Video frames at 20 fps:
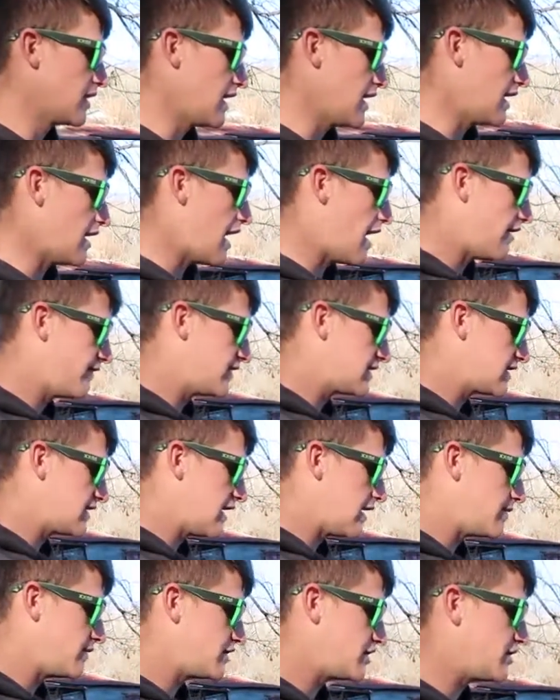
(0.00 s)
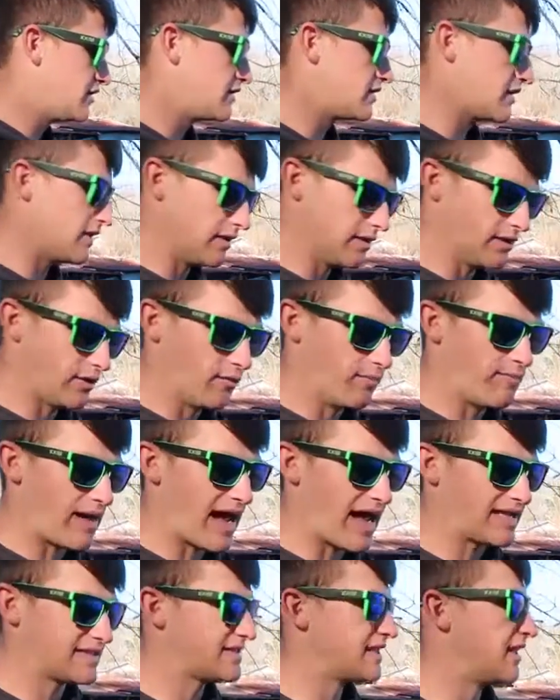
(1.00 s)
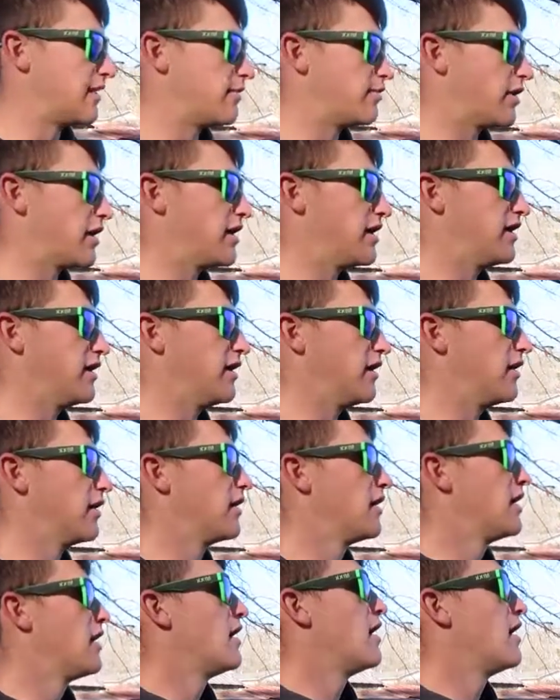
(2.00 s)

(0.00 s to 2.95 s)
And obviously, I'm just using a little bass setup right here.